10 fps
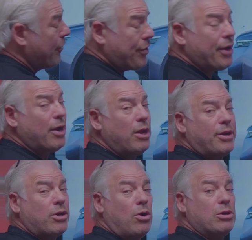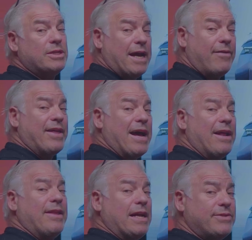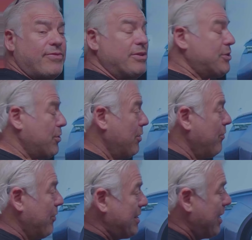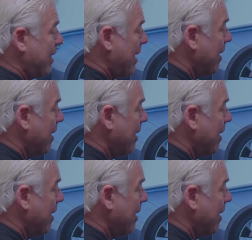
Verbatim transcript: Now, not a lot of cars have that, and that's for the certain reason